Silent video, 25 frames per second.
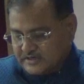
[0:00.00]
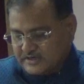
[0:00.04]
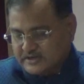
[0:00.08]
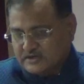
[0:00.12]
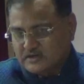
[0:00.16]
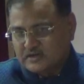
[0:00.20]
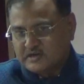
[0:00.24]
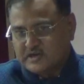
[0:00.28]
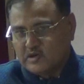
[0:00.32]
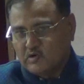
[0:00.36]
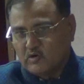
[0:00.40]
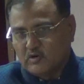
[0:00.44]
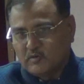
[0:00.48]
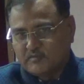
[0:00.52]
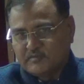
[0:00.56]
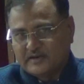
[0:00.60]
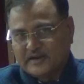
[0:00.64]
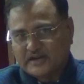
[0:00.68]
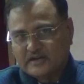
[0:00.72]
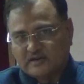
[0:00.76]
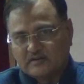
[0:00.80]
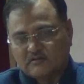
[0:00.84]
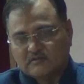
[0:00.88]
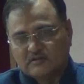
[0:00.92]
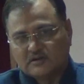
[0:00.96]
center developed
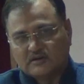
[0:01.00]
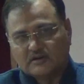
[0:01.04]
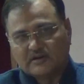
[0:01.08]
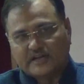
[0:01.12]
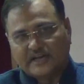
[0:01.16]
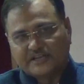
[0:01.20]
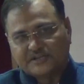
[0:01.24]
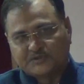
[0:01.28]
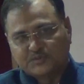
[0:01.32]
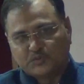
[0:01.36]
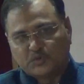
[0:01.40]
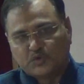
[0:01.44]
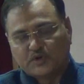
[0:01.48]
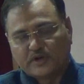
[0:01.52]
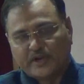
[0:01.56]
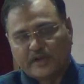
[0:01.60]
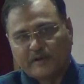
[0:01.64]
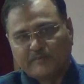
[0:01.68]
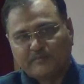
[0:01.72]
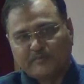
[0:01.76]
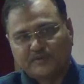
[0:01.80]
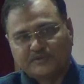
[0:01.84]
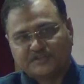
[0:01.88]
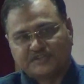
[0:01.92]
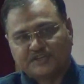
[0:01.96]
at our Rajpur
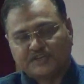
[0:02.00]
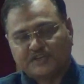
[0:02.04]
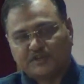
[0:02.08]
campus